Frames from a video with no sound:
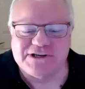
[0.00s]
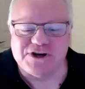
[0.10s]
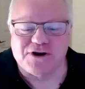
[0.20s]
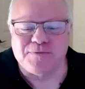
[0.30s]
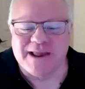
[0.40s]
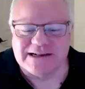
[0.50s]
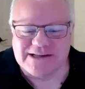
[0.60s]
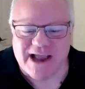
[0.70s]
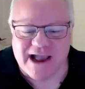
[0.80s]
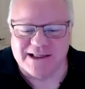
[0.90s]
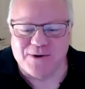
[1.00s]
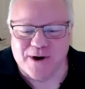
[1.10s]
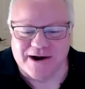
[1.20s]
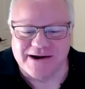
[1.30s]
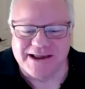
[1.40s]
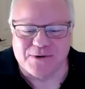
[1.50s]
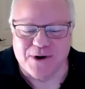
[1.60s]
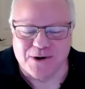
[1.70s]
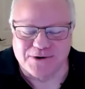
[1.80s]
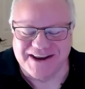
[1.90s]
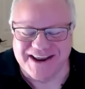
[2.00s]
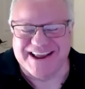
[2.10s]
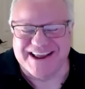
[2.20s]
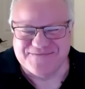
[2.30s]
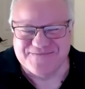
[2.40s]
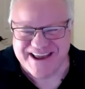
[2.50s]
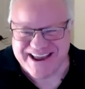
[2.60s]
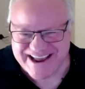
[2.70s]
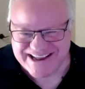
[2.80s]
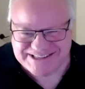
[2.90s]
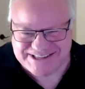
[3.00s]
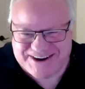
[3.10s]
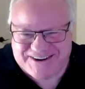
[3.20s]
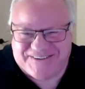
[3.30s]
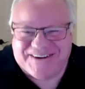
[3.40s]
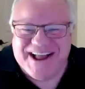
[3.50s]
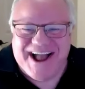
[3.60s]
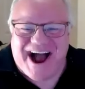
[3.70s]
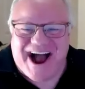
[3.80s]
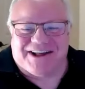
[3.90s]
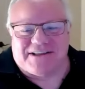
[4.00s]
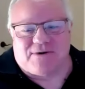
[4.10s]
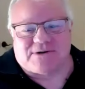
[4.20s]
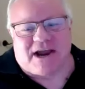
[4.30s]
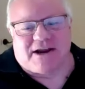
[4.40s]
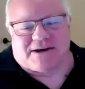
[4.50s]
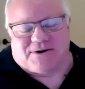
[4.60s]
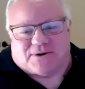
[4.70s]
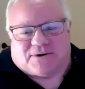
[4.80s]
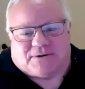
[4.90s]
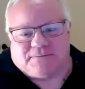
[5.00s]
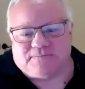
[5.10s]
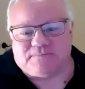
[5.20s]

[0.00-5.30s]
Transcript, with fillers: he showed me exactly where he quoted me. So I thought that was kind of cool.